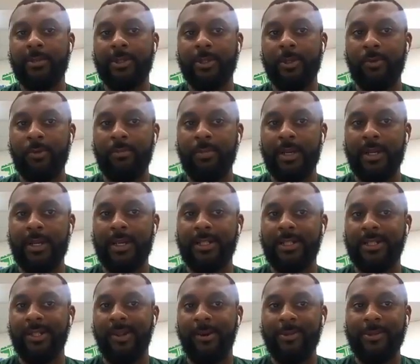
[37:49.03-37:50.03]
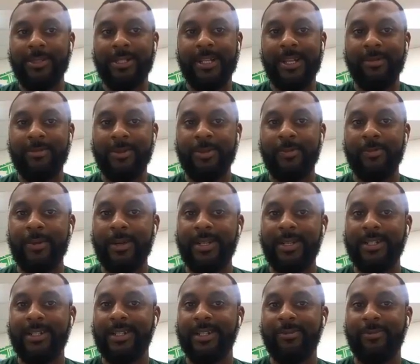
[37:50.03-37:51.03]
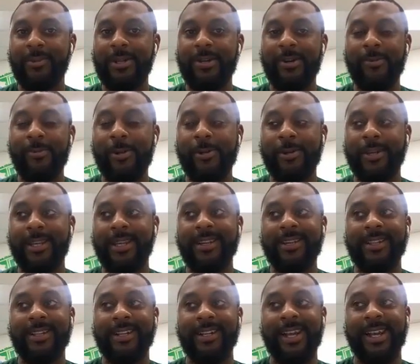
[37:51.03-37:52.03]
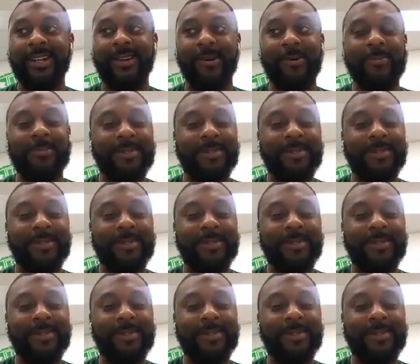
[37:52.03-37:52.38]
Don't tell them too much. Don't tell them too much, because we're going to work together now.